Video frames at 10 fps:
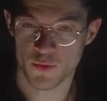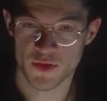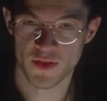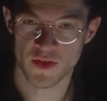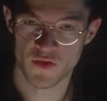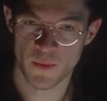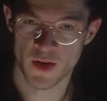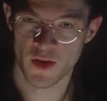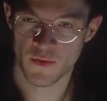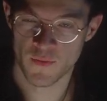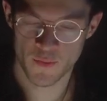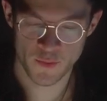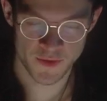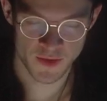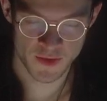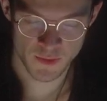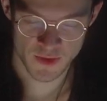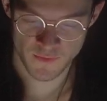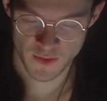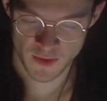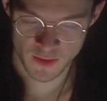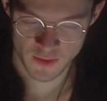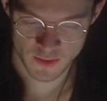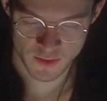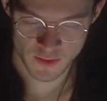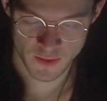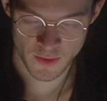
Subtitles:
percentage of my life, I wanted specific things.